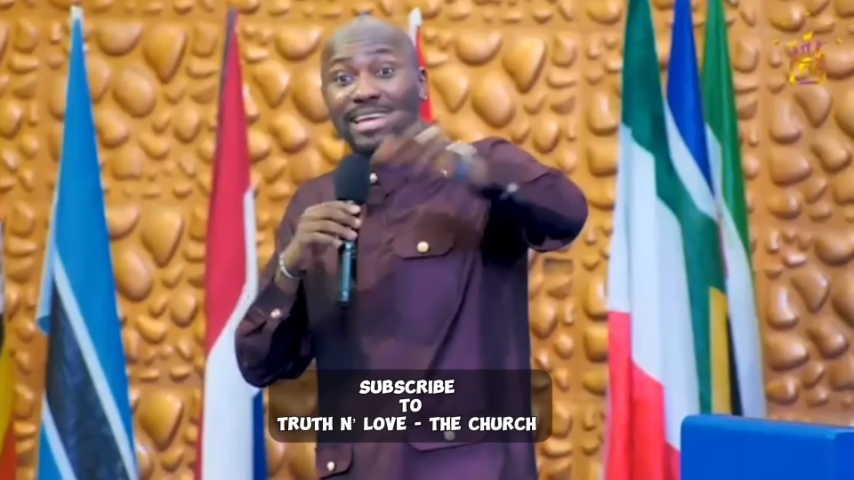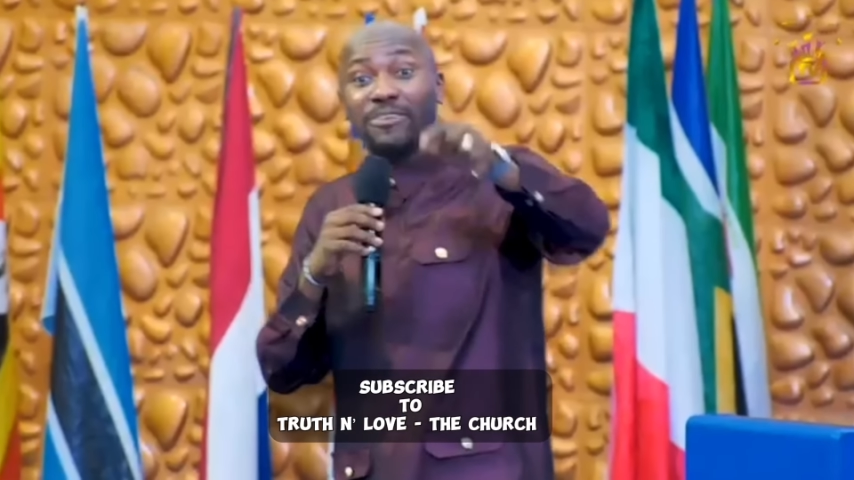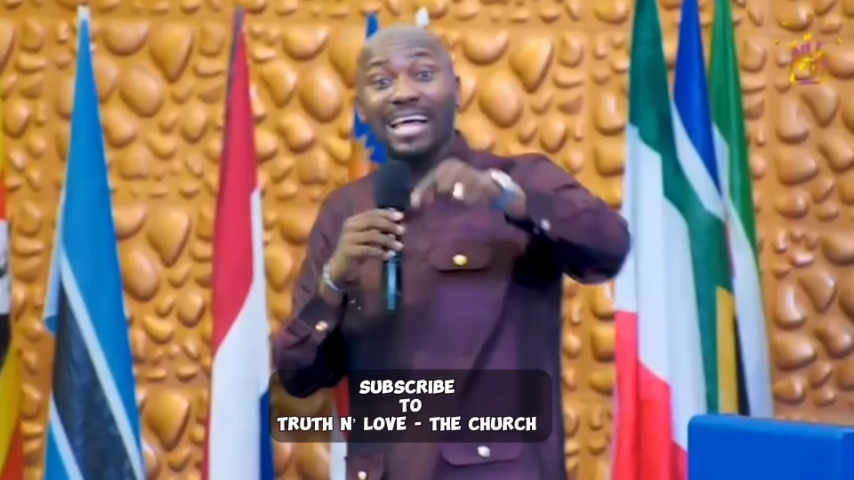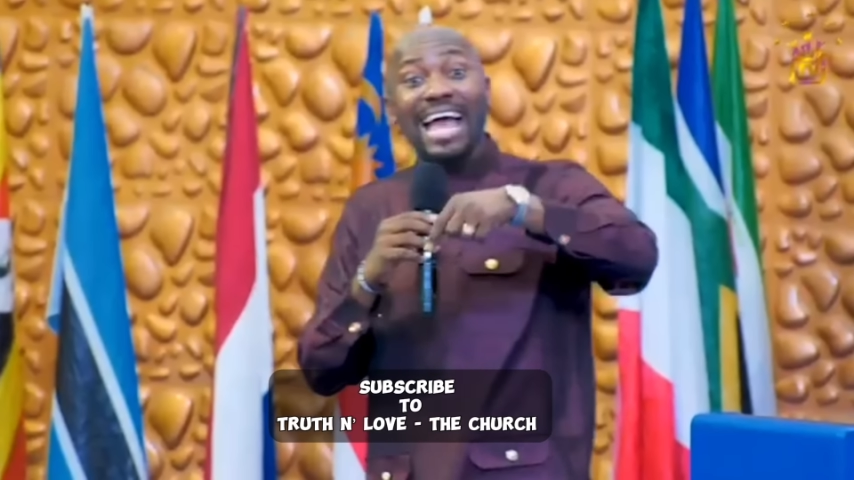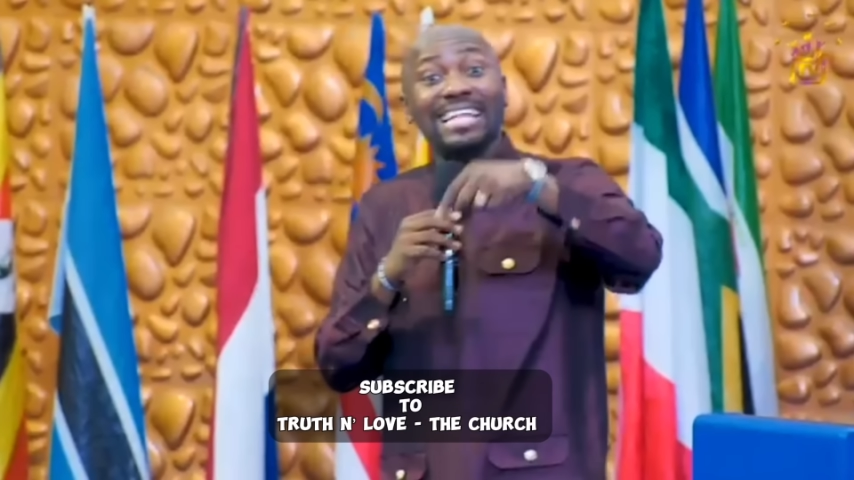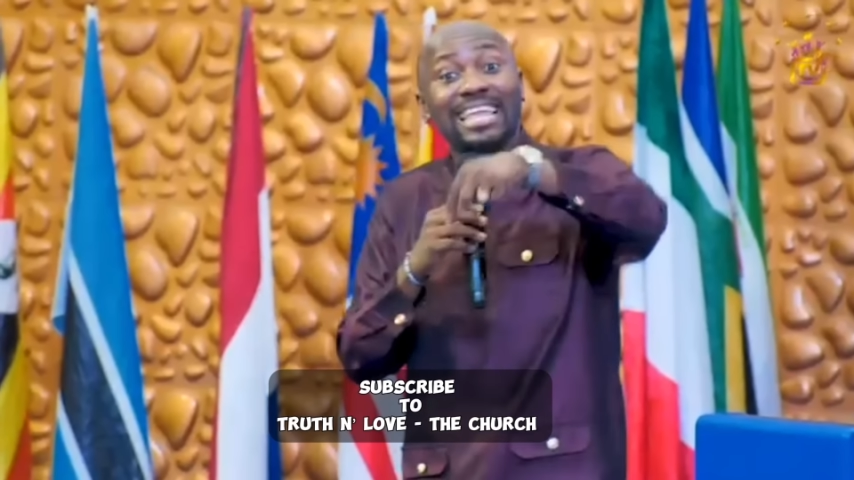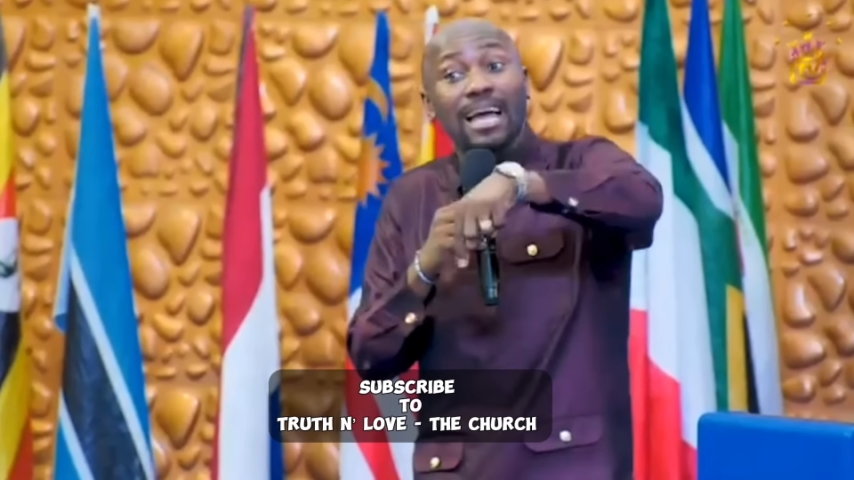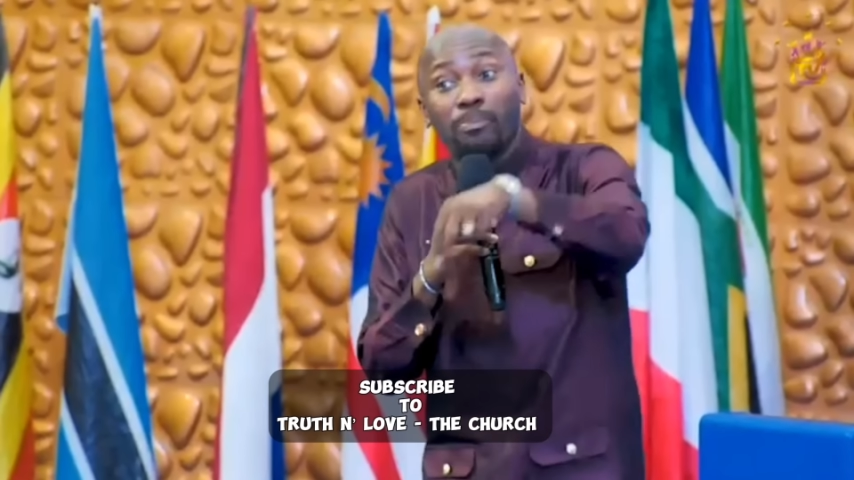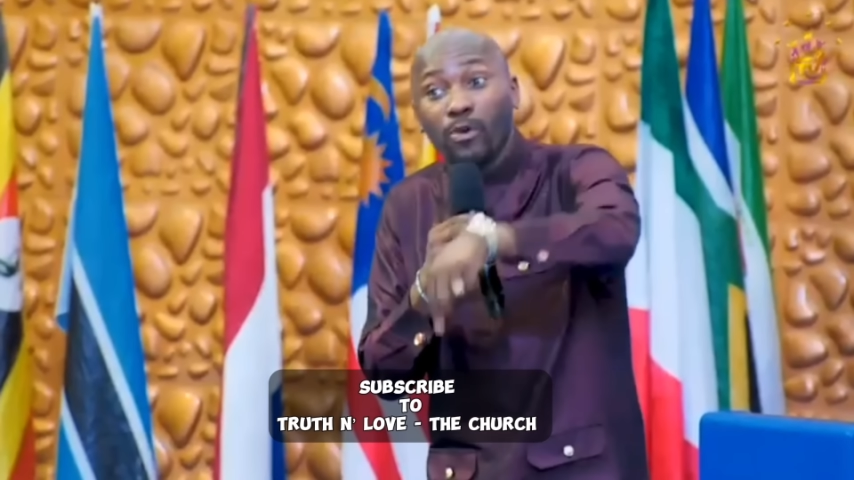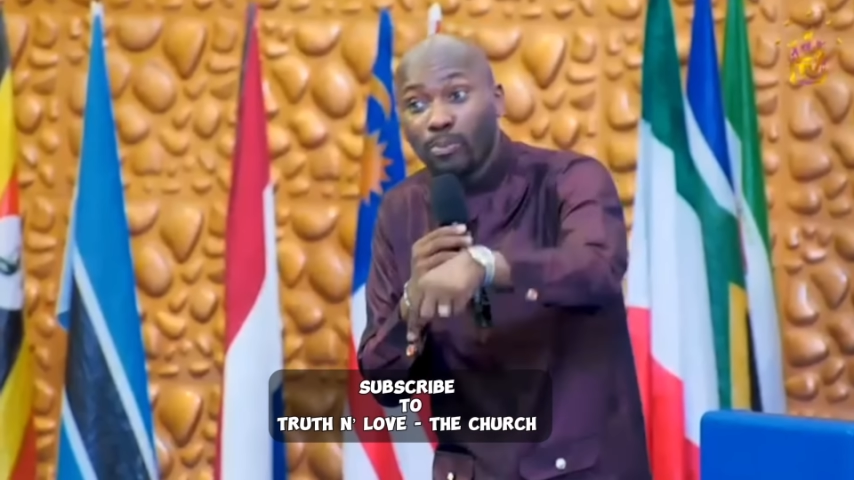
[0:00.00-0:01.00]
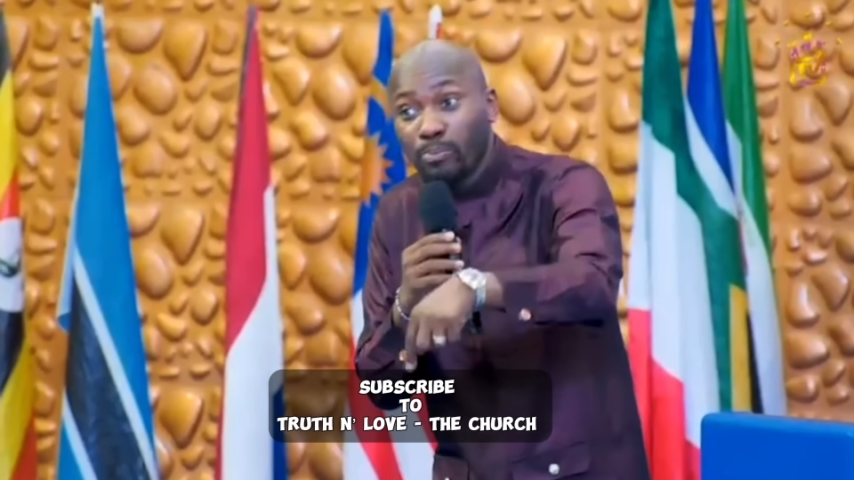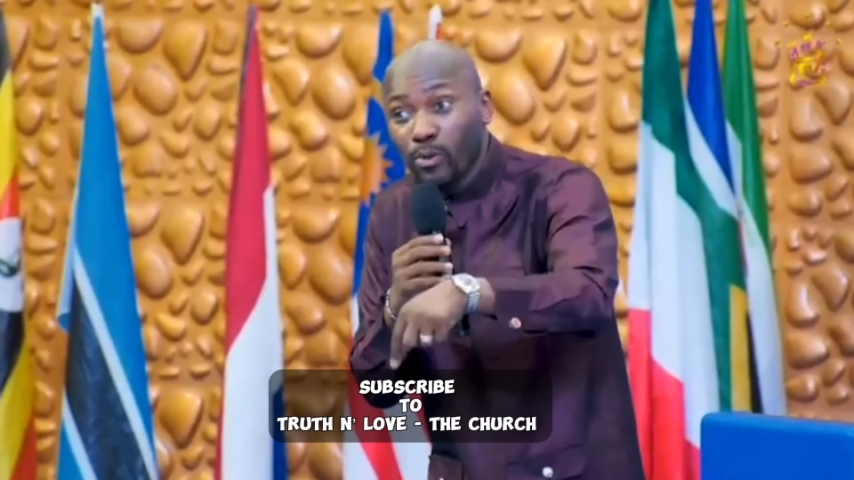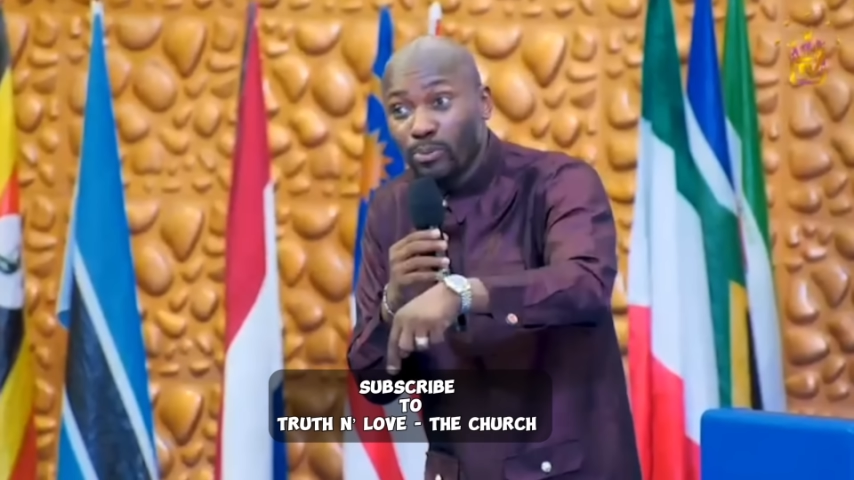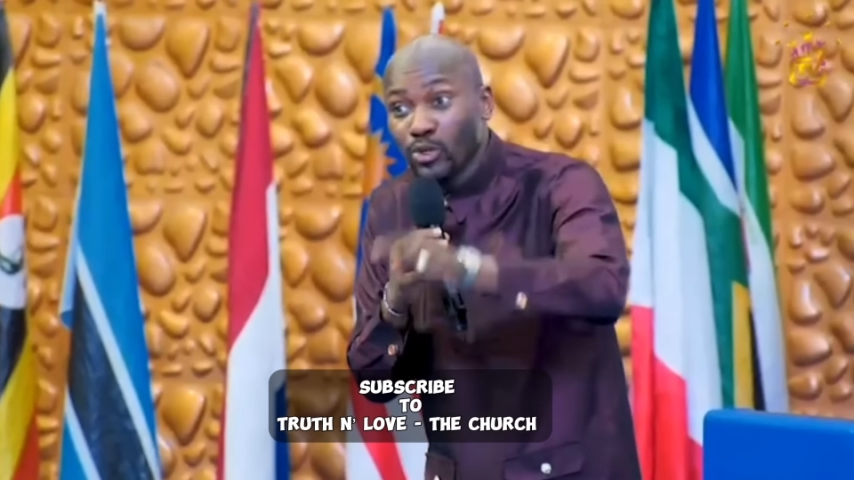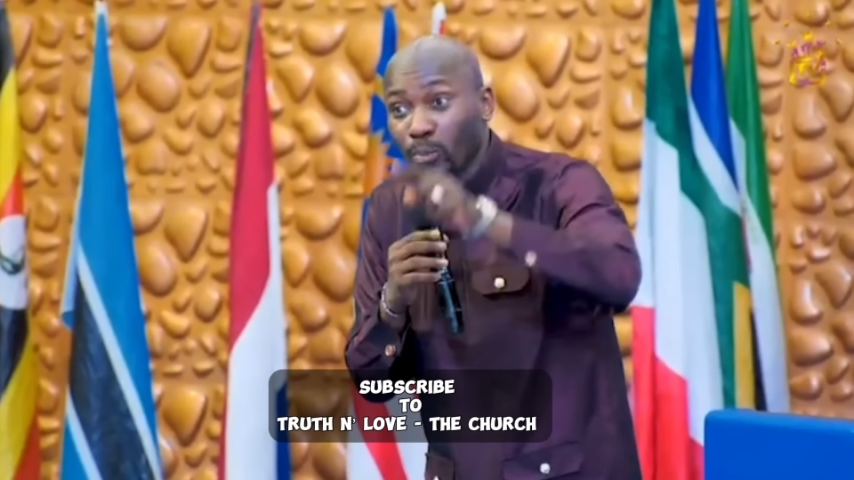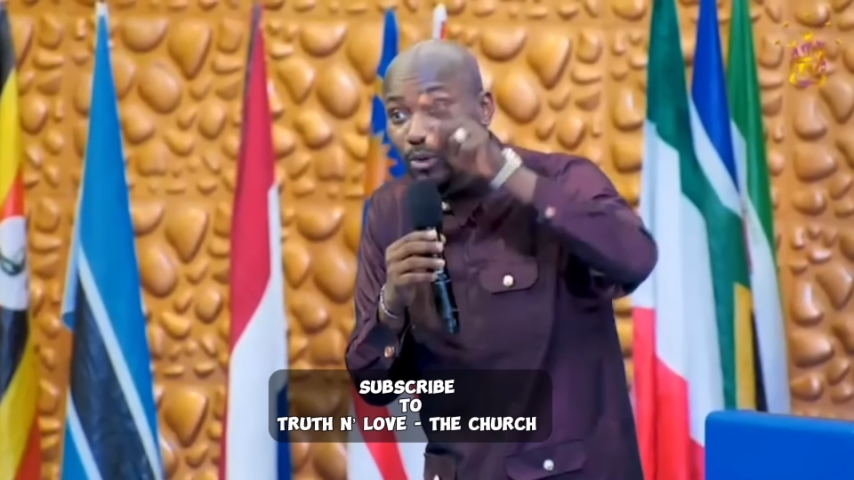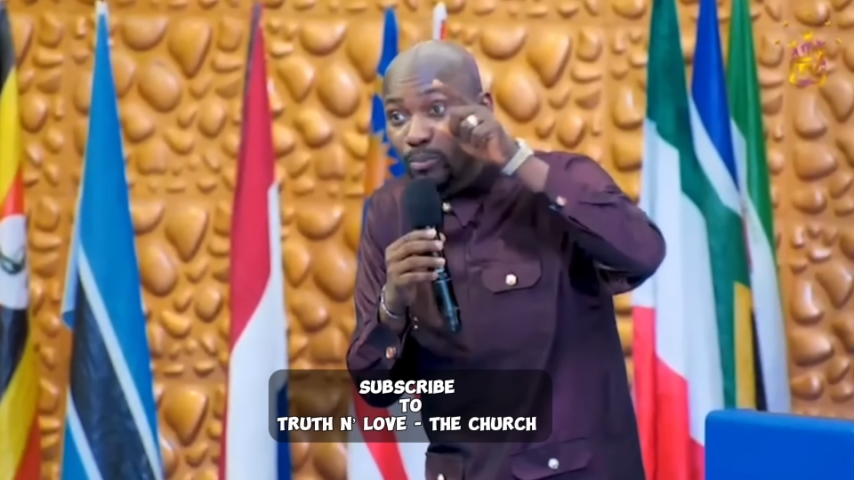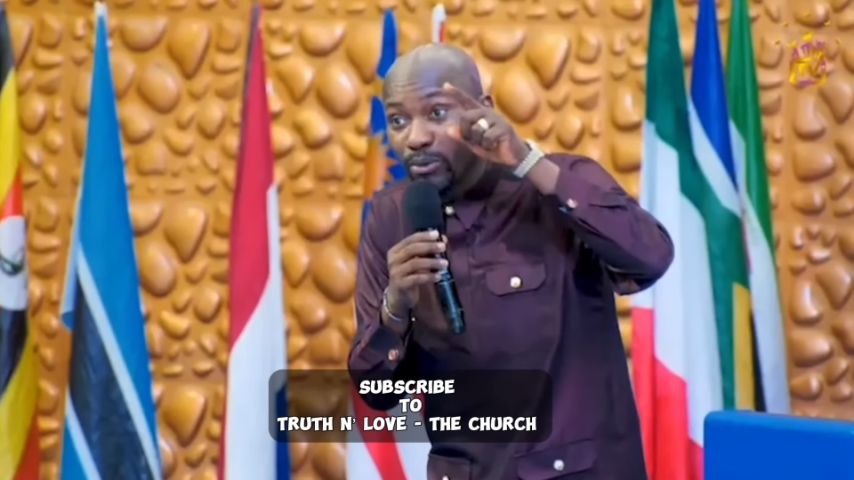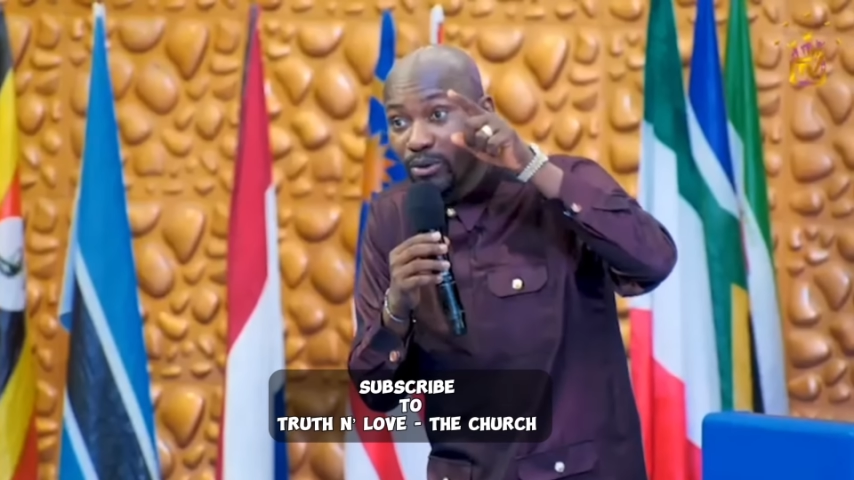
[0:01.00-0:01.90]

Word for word: If I attack Pope, you know Pope.